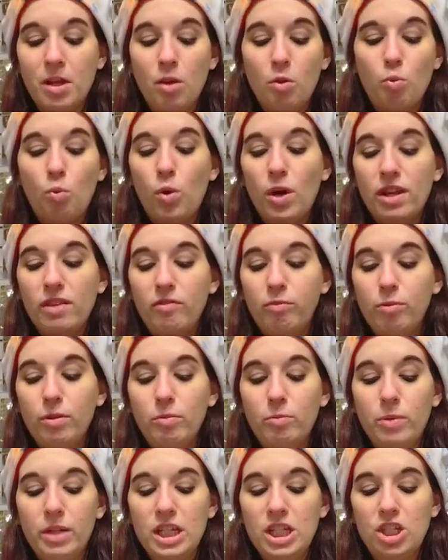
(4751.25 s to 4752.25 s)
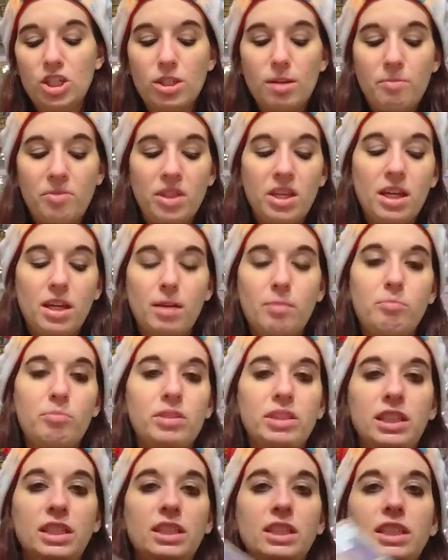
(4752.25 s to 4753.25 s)
what if we wish something
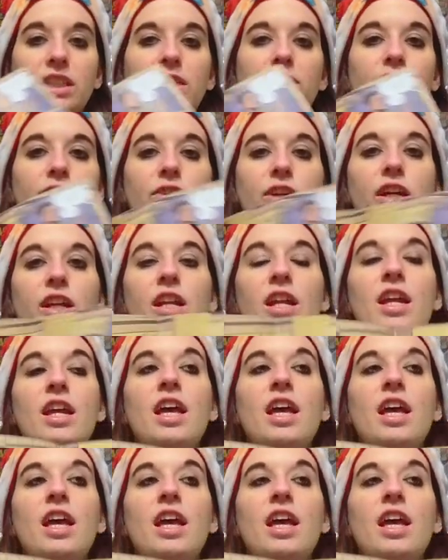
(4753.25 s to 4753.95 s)
completely different